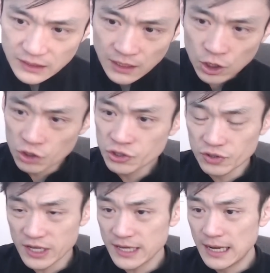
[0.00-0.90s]
Also,
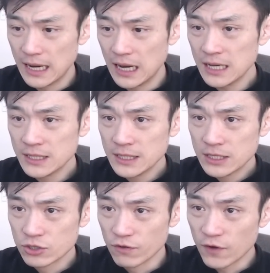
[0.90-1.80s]

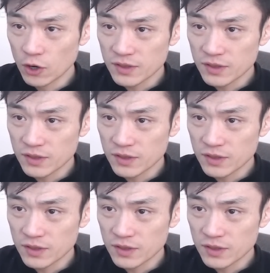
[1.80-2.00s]
so following the